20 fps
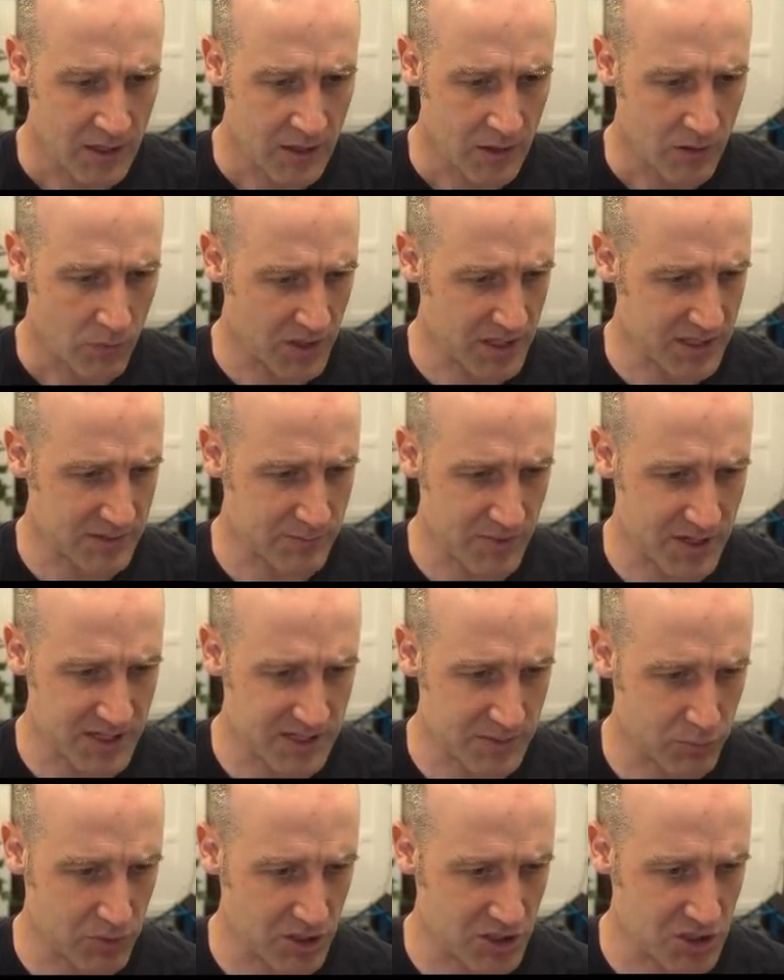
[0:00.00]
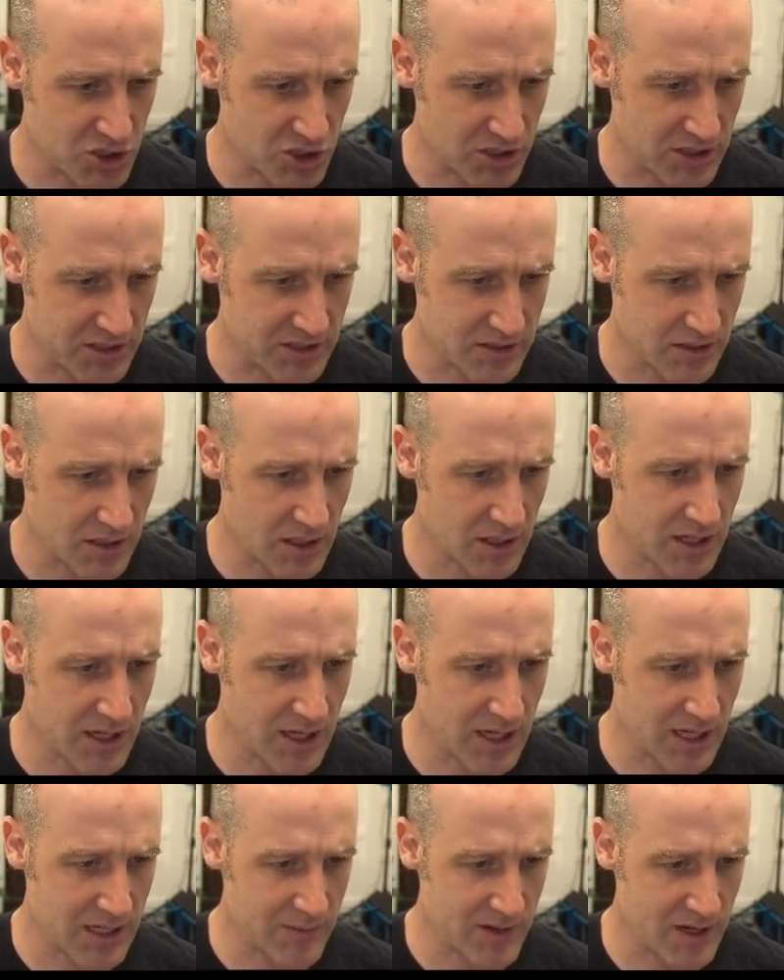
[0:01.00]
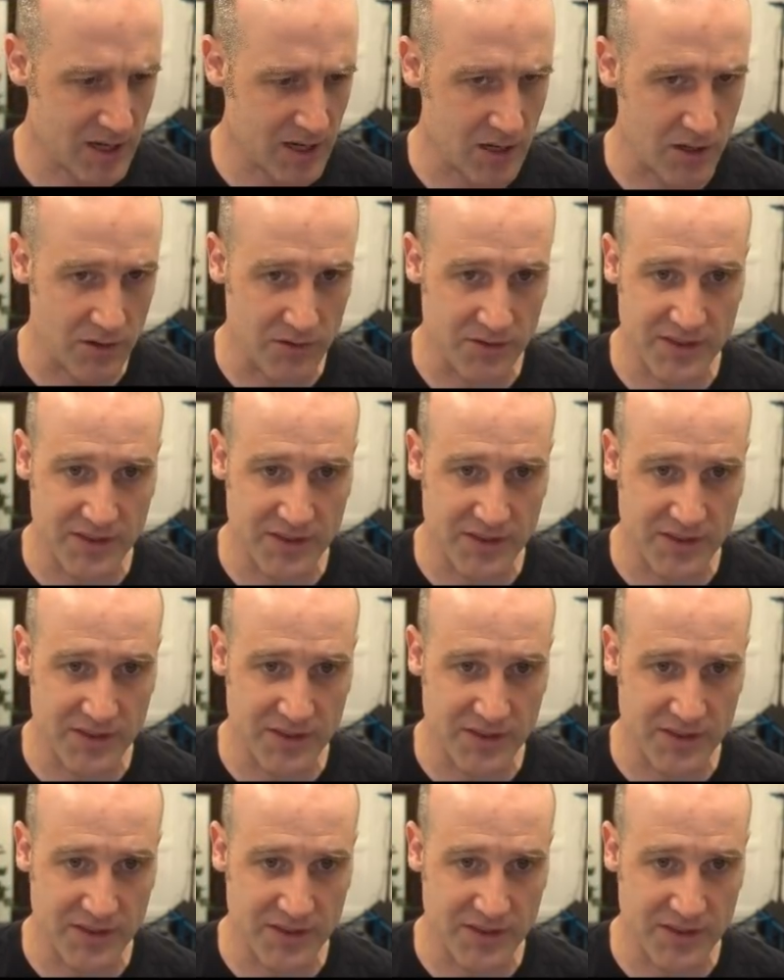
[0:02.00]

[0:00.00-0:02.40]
Where's my spreadsheet? Okay, here we go.